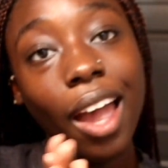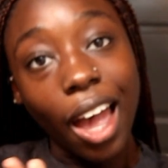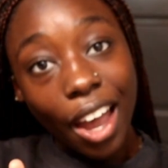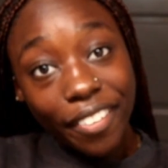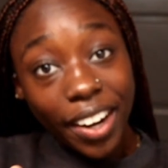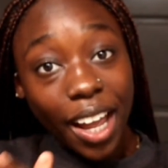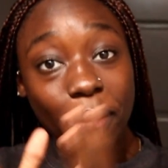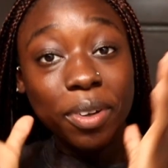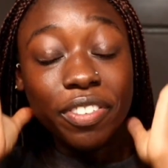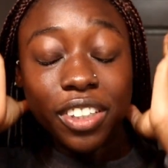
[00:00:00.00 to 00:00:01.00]
All right,
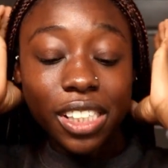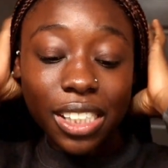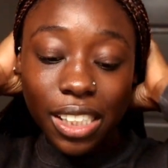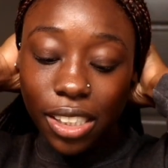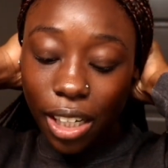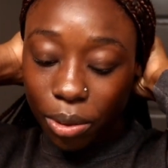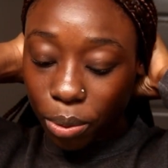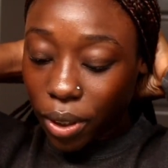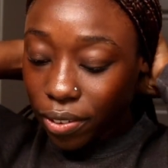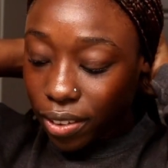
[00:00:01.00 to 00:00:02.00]
I'm officially done
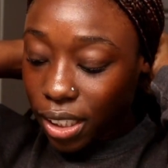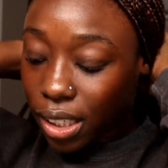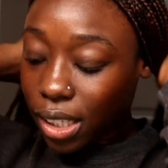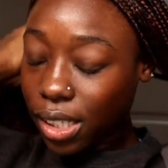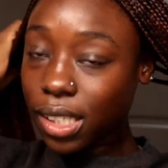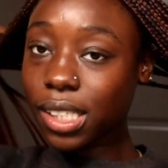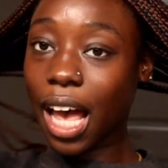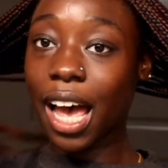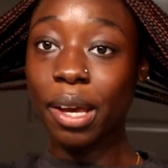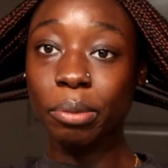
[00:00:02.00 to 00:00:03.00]
with this.
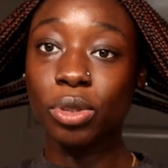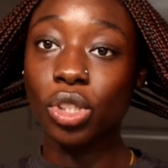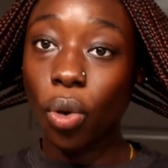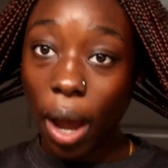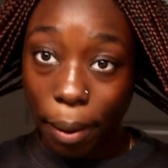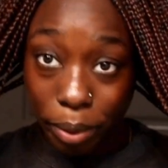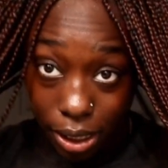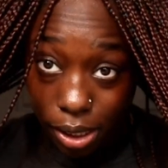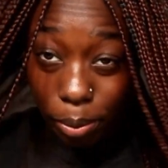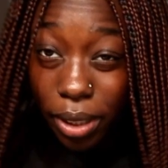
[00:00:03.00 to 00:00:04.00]
I'm so happy
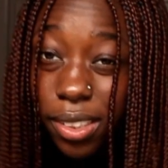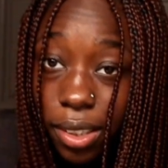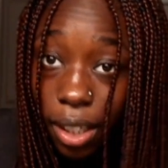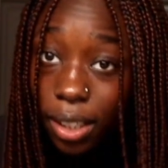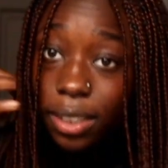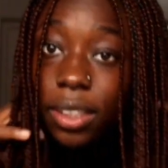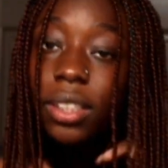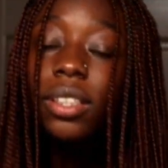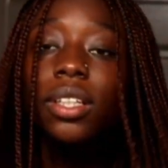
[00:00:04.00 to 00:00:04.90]
to be done.